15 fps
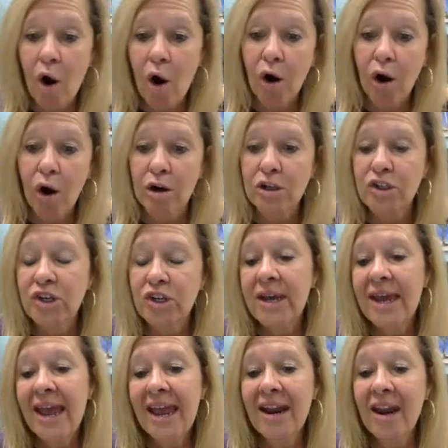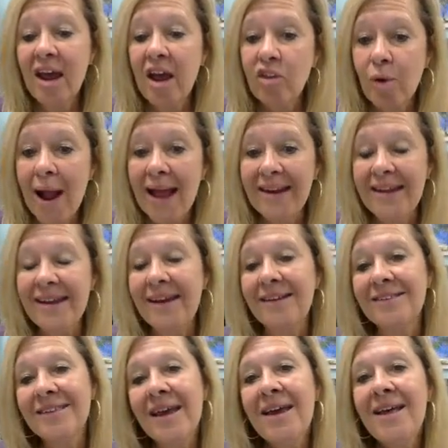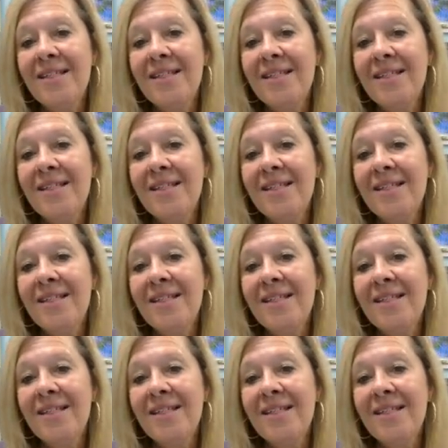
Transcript: art and other ideas.